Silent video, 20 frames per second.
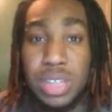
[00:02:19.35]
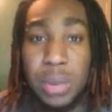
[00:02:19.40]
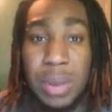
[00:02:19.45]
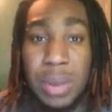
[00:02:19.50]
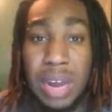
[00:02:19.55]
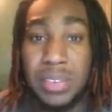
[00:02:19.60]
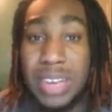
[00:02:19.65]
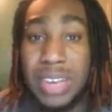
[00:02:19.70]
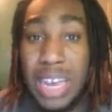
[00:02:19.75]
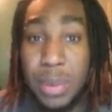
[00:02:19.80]
I mean,
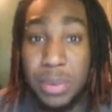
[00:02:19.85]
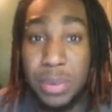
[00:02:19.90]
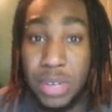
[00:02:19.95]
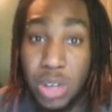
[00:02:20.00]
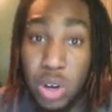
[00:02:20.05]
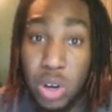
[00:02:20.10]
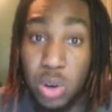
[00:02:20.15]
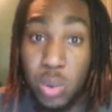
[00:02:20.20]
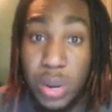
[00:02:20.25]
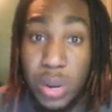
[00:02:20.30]
I came a
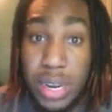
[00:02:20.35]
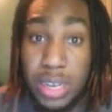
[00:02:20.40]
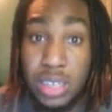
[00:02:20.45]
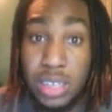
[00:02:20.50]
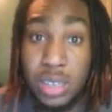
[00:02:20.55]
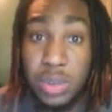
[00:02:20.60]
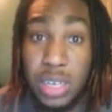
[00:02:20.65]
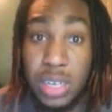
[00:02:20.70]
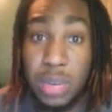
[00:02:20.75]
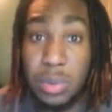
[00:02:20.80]
long way,
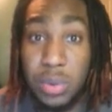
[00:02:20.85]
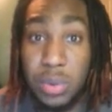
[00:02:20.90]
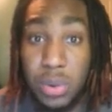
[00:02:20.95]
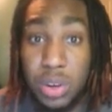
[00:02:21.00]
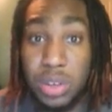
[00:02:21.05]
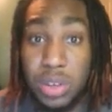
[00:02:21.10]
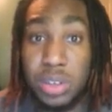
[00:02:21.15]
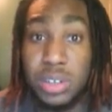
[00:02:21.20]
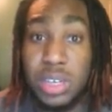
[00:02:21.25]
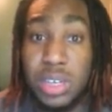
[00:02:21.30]
don't get me
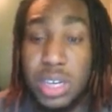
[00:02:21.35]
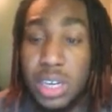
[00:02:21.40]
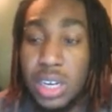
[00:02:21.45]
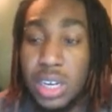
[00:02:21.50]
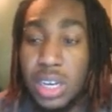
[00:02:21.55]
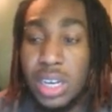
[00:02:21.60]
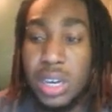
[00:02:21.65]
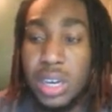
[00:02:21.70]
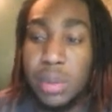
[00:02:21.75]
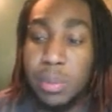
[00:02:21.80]
wrong,
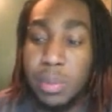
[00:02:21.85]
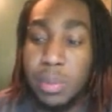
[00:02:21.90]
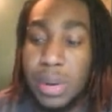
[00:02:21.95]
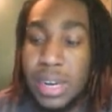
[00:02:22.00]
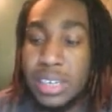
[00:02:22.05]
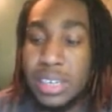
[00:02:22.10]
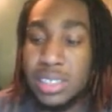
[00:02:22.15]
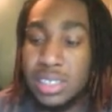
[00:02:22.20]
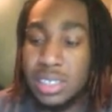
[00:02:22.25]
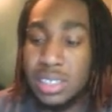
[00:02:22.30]

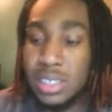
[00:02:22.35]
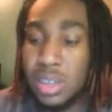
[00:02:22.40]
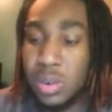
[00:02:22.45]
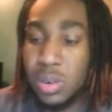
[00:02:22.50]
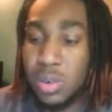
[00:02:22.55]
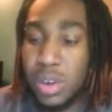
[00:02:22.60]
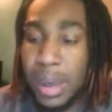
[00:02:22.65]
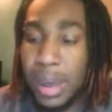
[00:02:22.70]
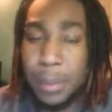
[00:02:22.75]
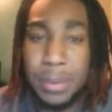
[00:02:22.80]
but you
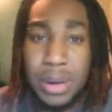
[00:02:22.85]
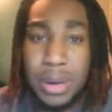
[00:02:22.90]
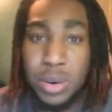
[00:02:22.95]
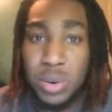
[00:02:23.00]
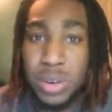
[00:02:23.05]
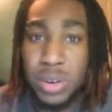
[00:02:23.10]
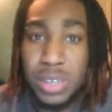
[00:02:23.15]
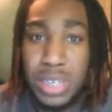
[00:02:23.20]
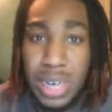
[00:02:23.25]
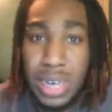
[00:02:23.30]
know, I'm
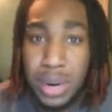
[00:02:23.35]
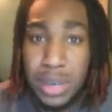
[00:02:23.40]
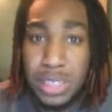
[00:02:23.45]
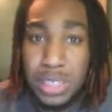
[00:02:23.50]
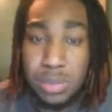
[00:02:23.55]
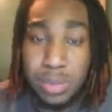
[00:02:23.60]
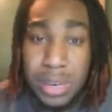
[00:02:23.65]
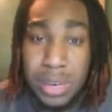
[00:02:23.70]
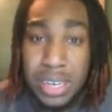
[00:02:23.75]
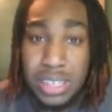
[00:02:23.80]
nowhere near
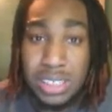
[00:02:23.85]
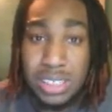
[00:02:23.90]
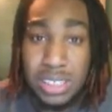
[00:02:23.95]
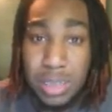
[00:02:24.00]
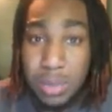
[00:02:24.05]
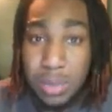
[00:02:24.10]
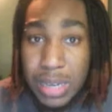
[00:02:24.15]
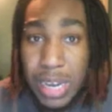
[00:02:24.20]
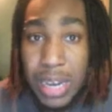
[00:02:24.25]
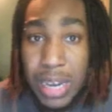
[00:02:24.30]
as big as
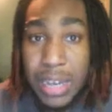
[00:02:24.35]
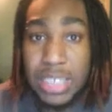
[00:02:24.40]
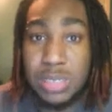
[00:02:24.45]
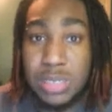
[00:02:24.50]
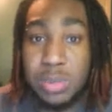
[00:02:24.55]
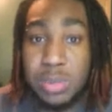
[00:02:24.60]
some guys.